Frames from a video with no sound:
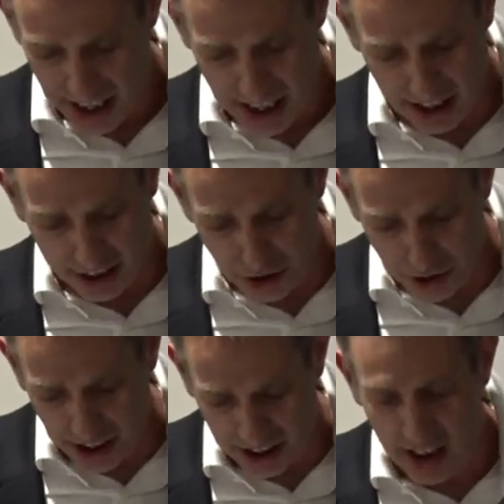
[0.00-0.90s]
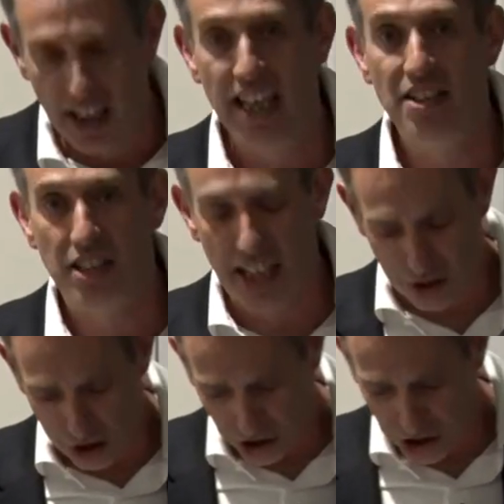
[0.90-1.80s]
including internet
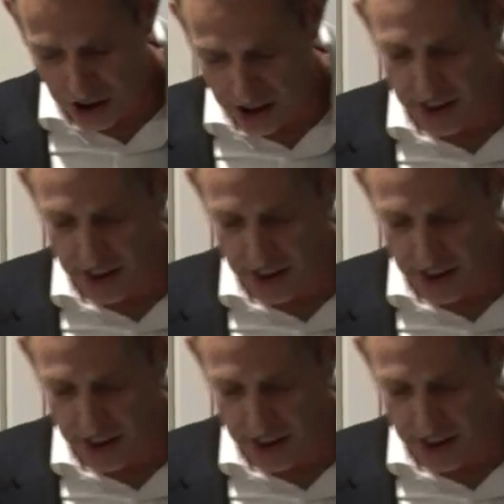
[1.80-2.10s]
auctions,